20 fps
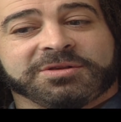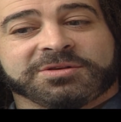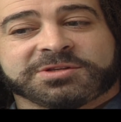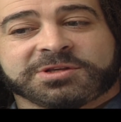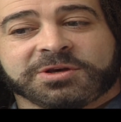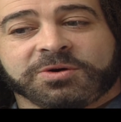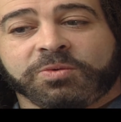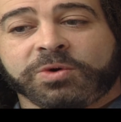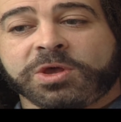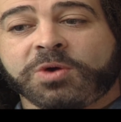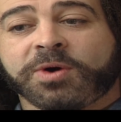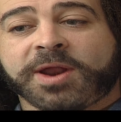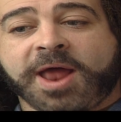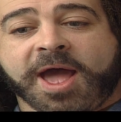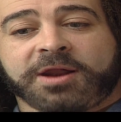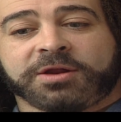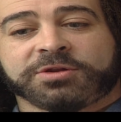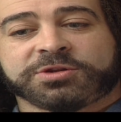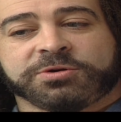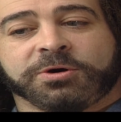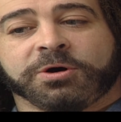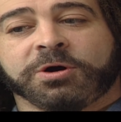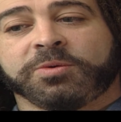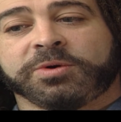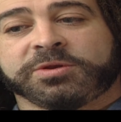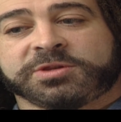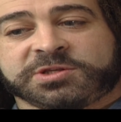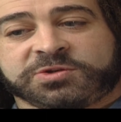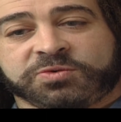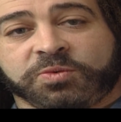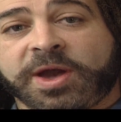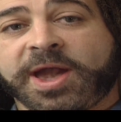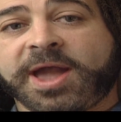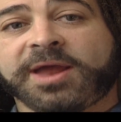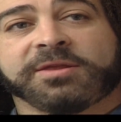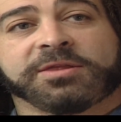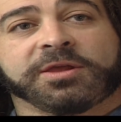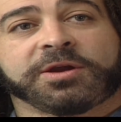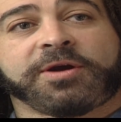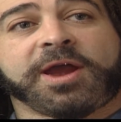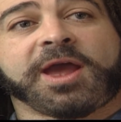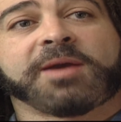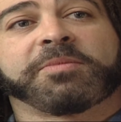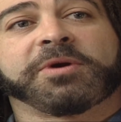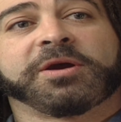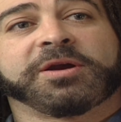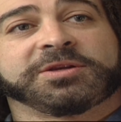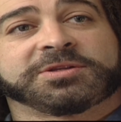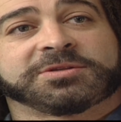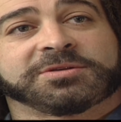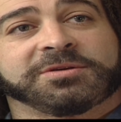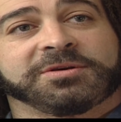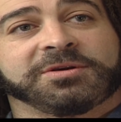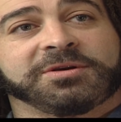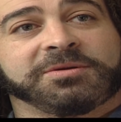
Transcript: So we went out on tour with Suede and the Cranberries,